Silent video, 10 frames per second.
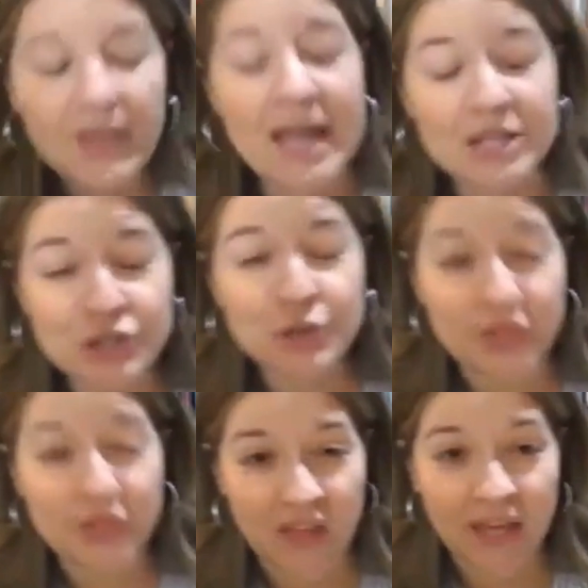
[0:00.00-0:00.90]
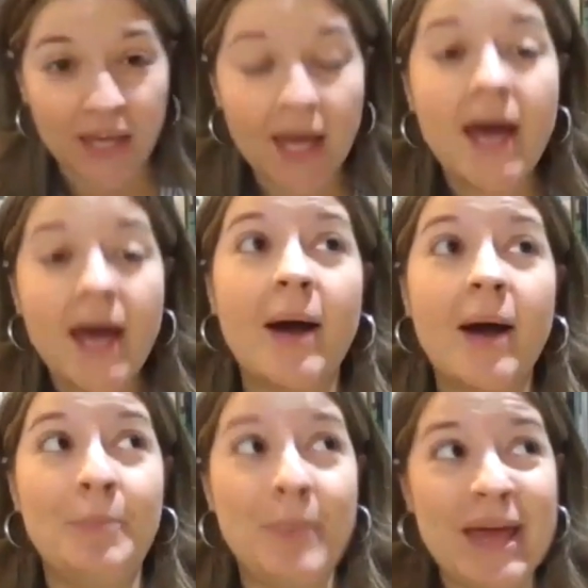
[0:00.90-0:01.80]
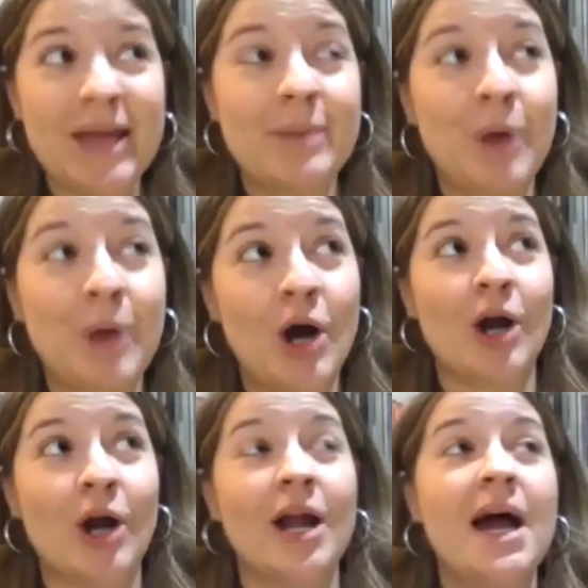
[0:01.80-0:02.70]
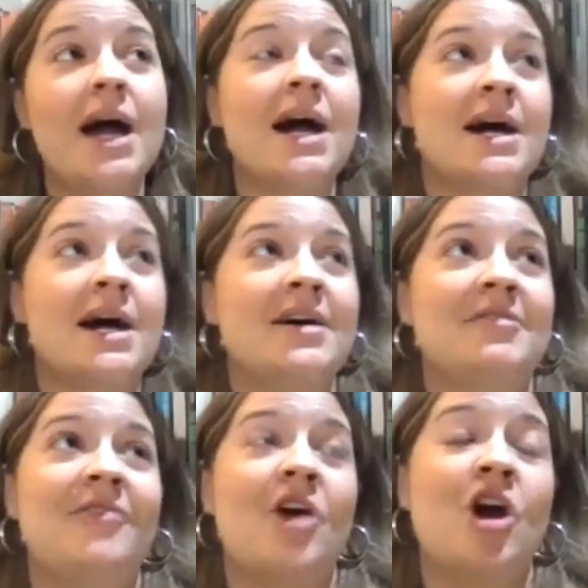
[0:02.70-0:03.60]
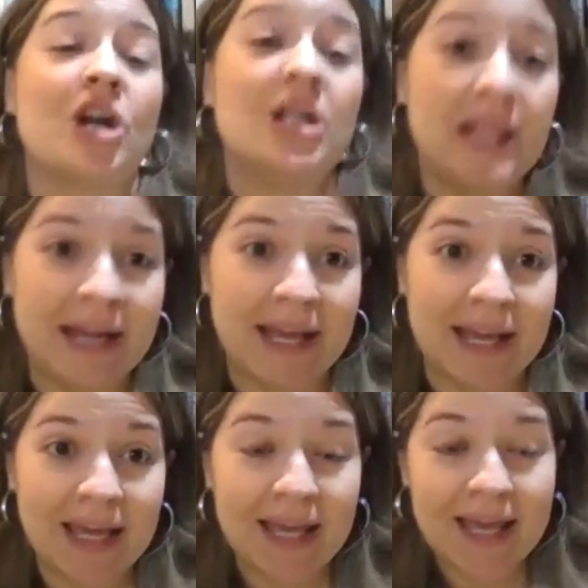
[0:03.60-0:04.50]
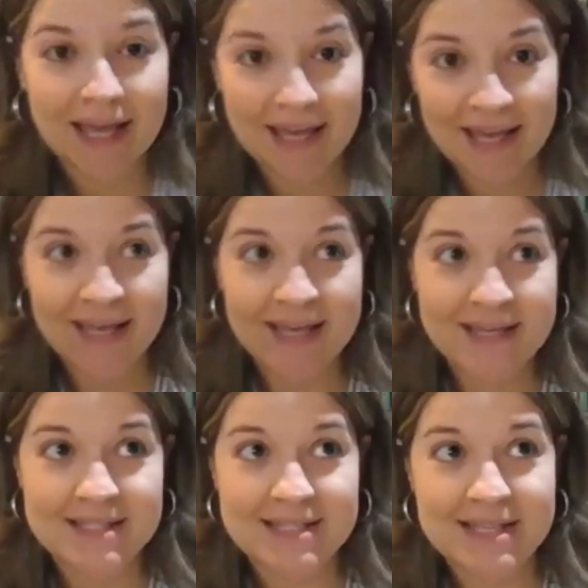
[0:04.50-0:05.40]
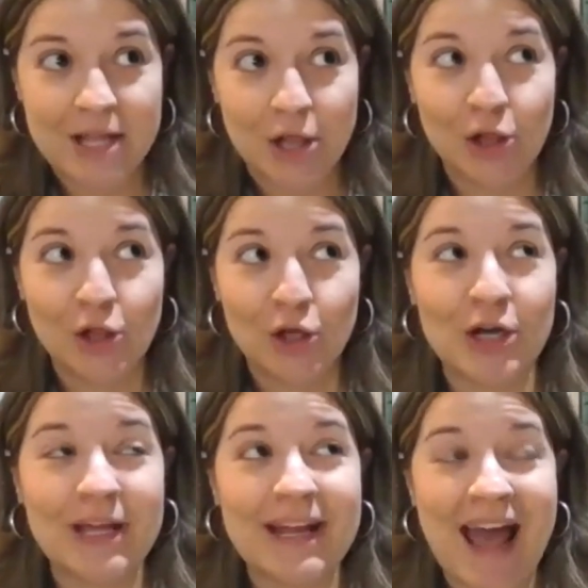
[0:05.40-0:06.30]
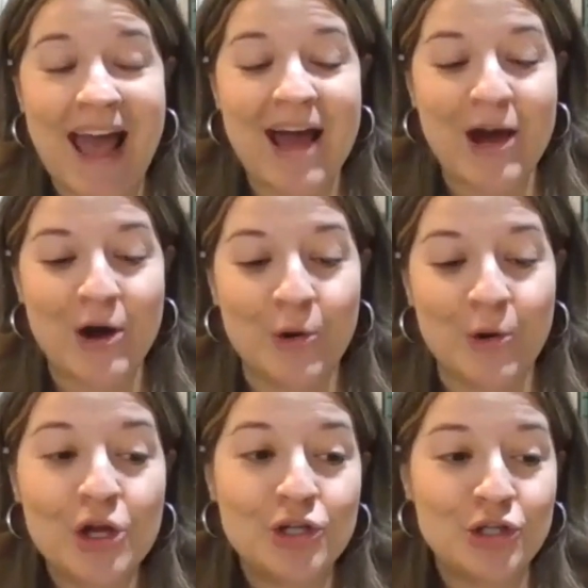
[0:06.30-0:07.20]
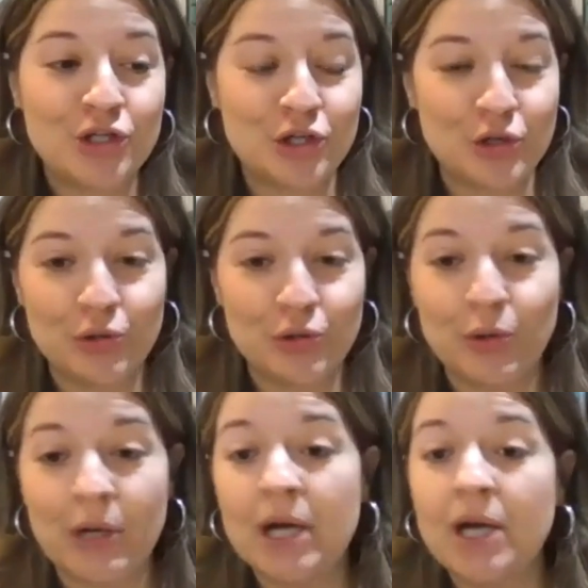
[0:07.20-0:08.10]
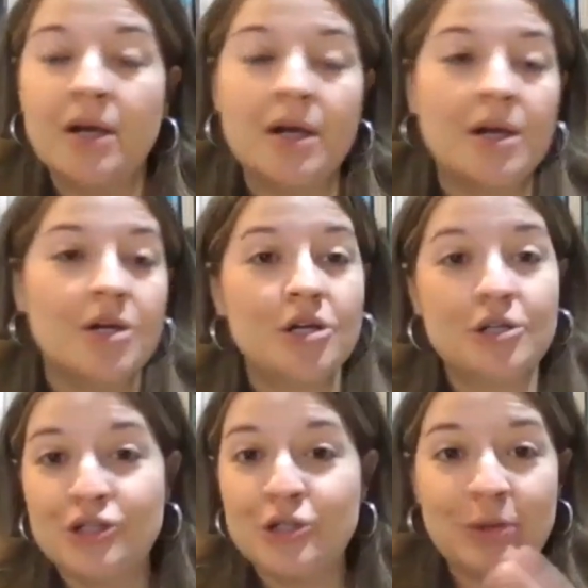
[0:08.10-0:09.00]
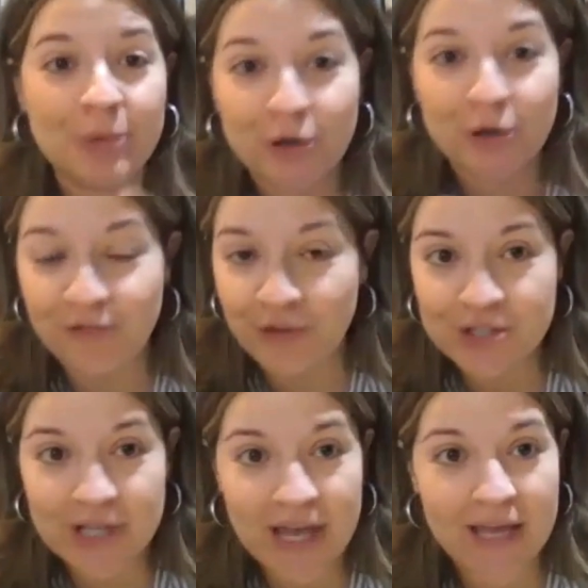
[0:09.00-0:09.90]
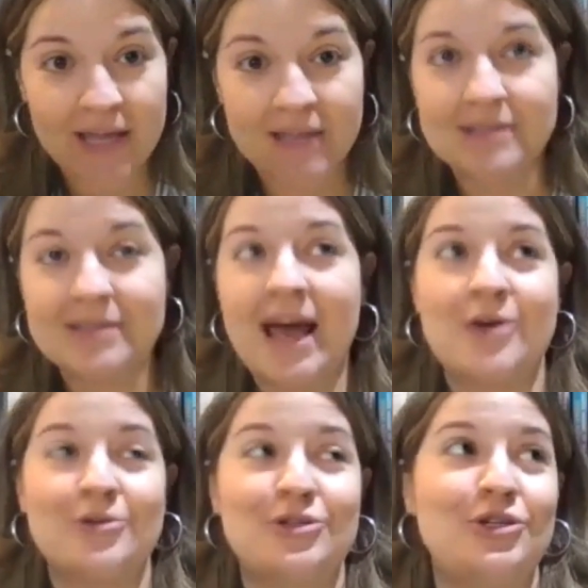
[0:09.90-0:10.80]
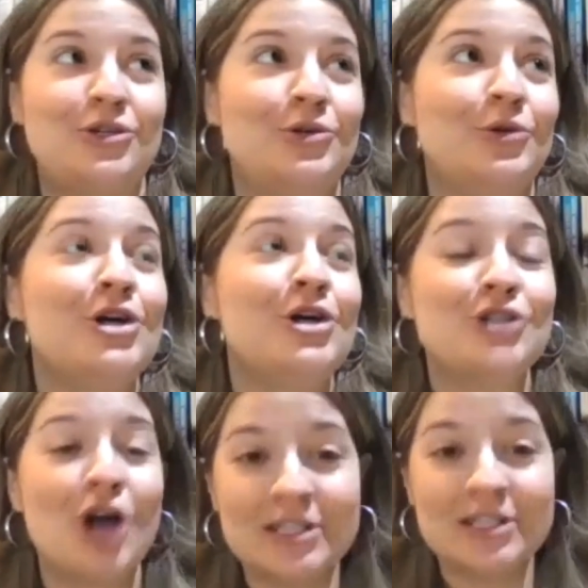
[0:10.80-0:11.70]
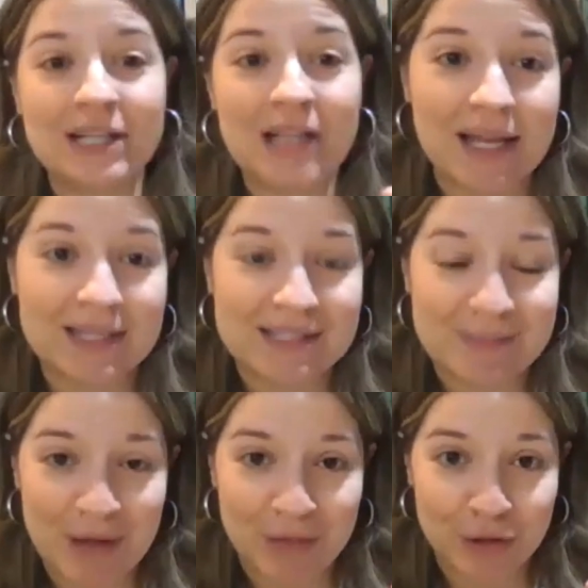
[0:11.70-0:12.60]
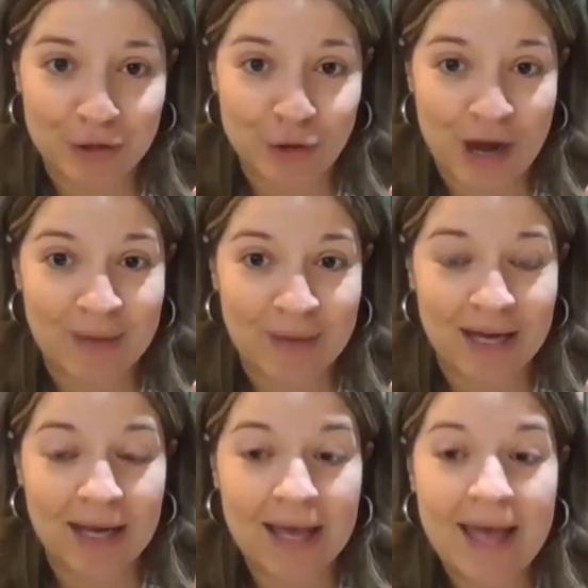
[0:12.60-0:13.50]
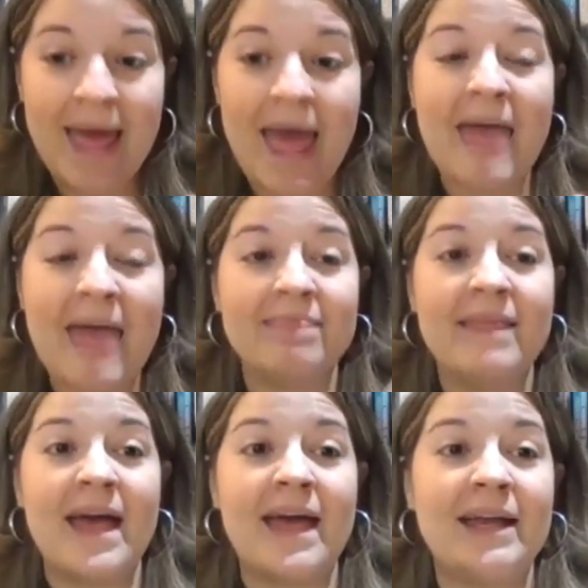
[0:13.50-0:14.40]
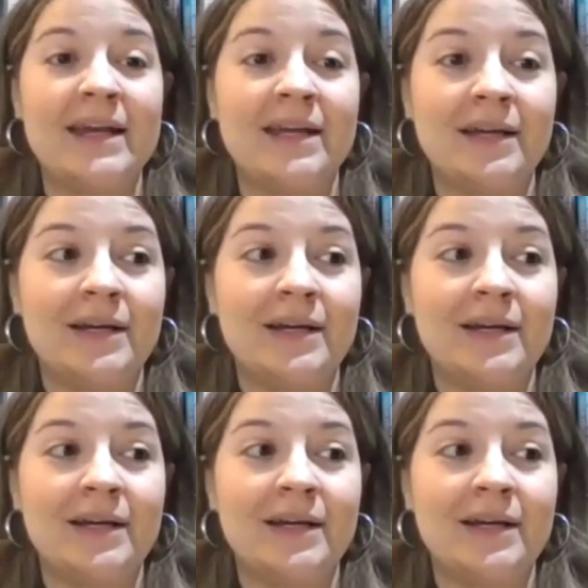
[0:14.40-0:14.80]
I do think a big part of our clinic is learning how to do a murder first case, how to talk to clients about their trauma, and then